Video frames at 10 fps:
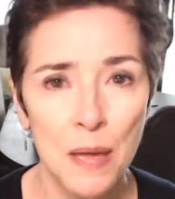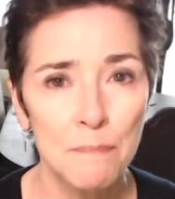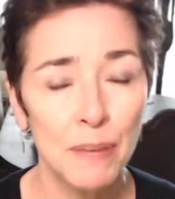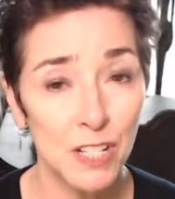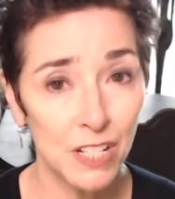
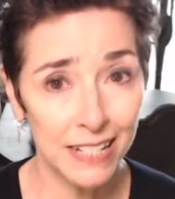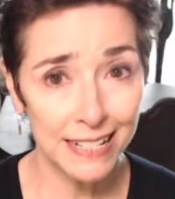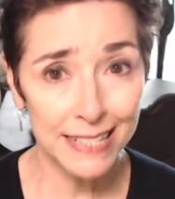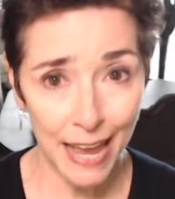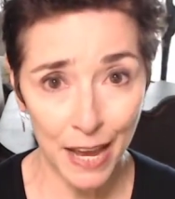But she
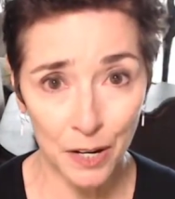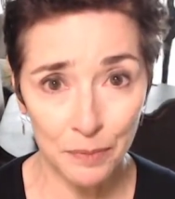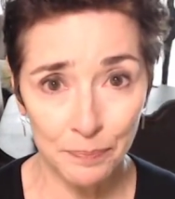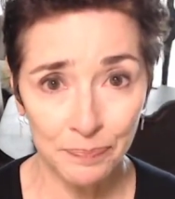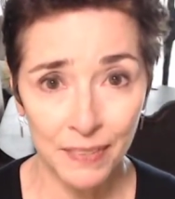needs help.
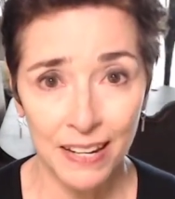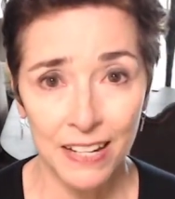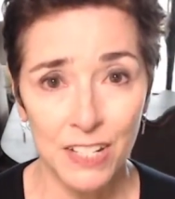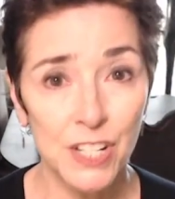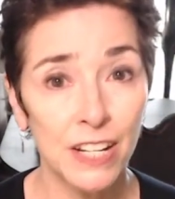
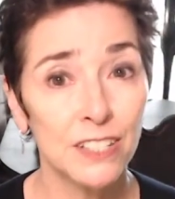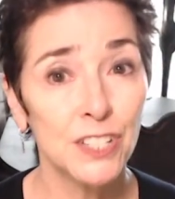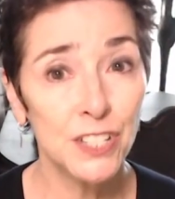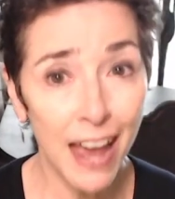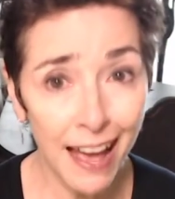She has
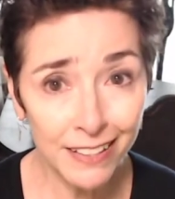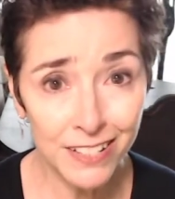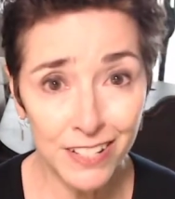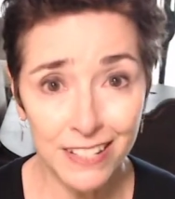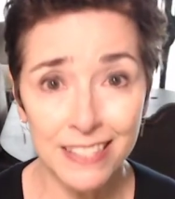
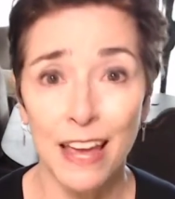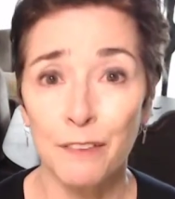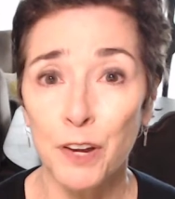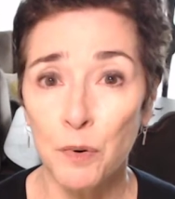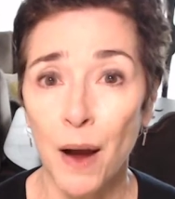challenges that
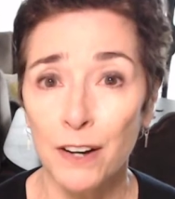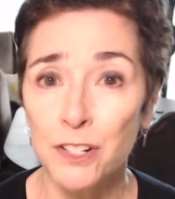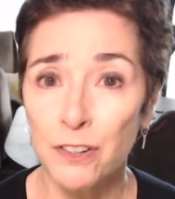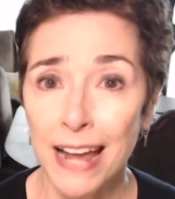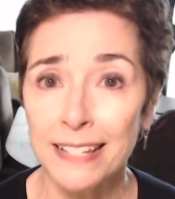require
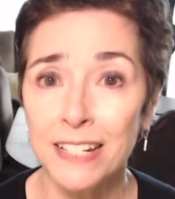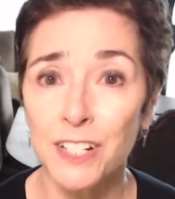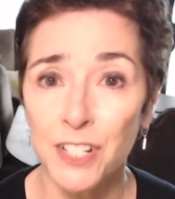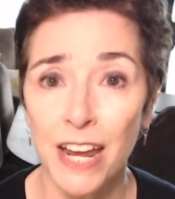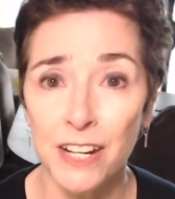drastic
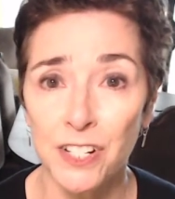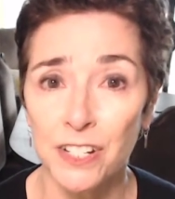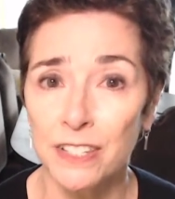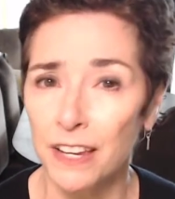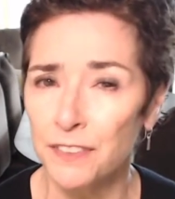
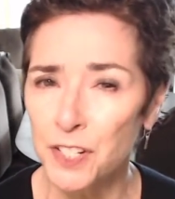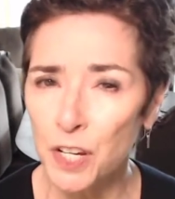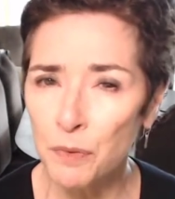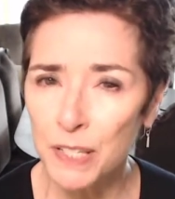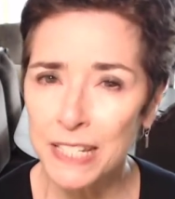changes if
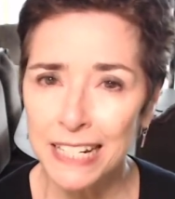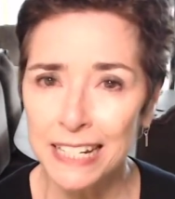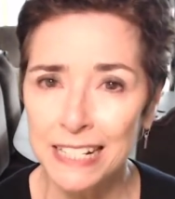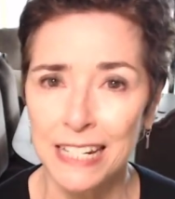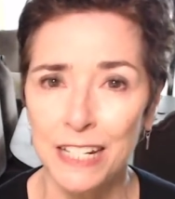she wants to
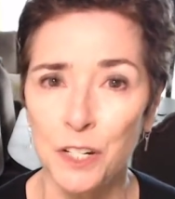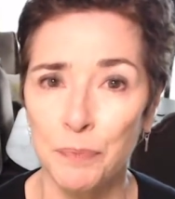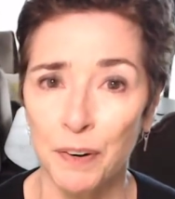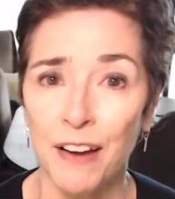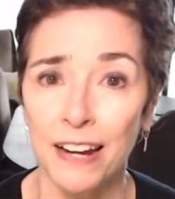continue
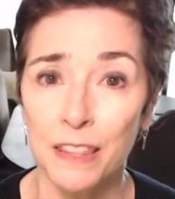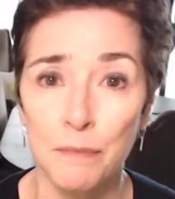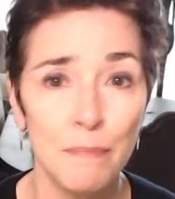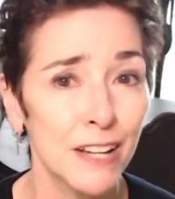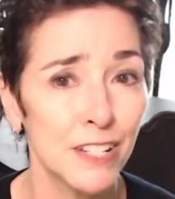providing the
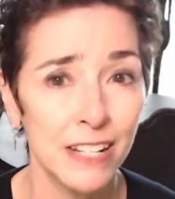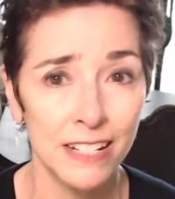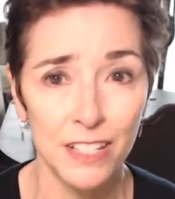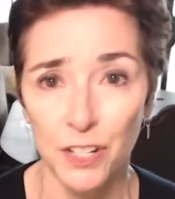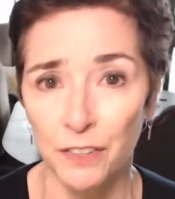
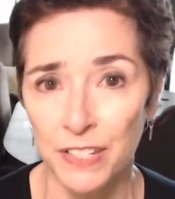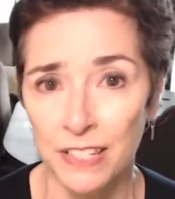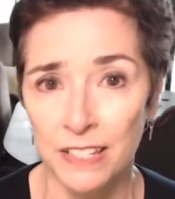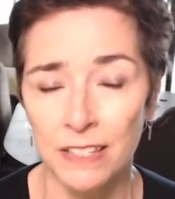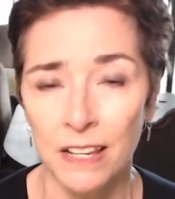much-needed
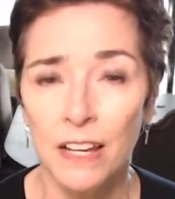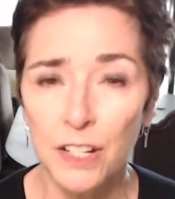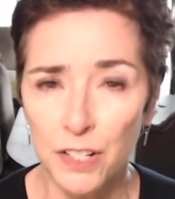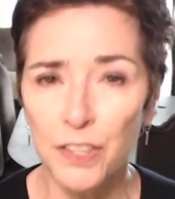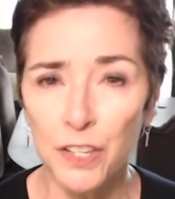services
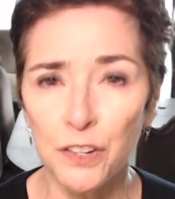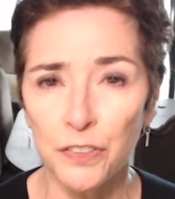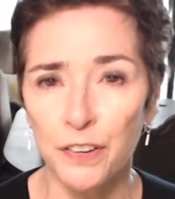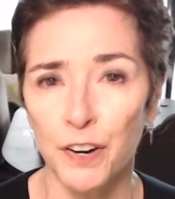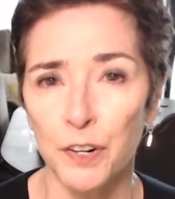to the youth
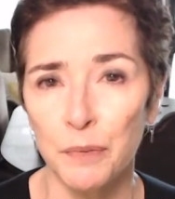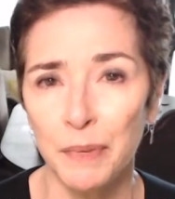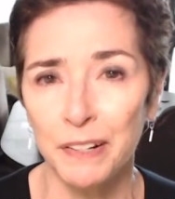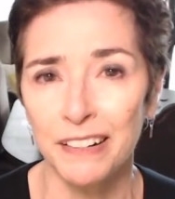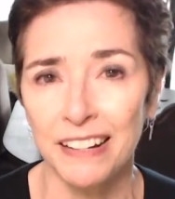of her
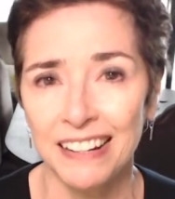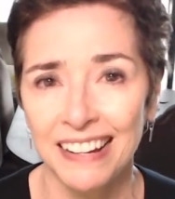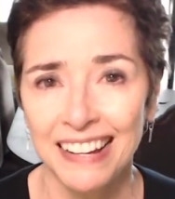community.